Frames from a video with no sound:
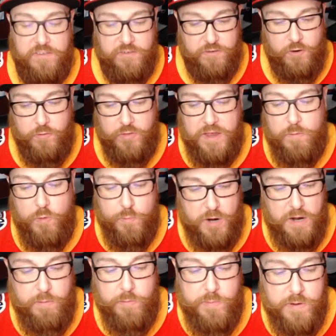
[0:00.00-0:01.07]
So they will
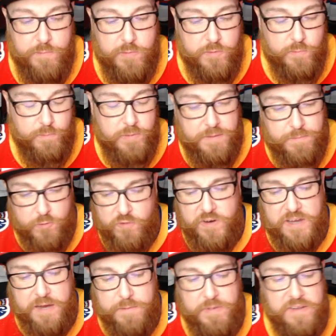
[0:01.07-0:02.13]
probably be
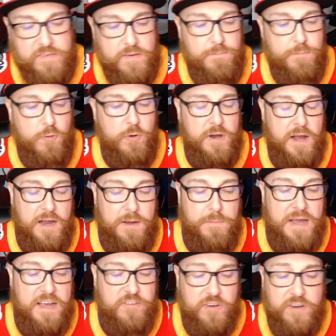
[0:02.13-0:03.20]
moving him at some point, I
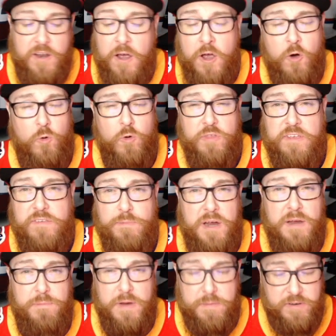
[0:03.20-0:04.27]
imagine, or this
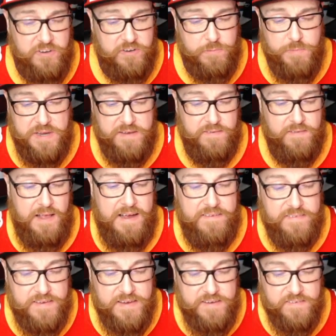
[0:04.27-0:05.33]
might maybe just be his
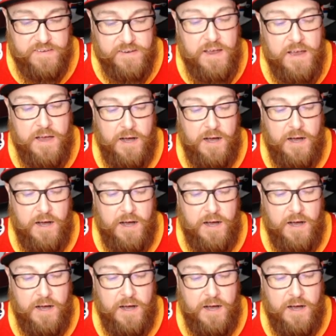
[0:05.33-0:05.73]
last season.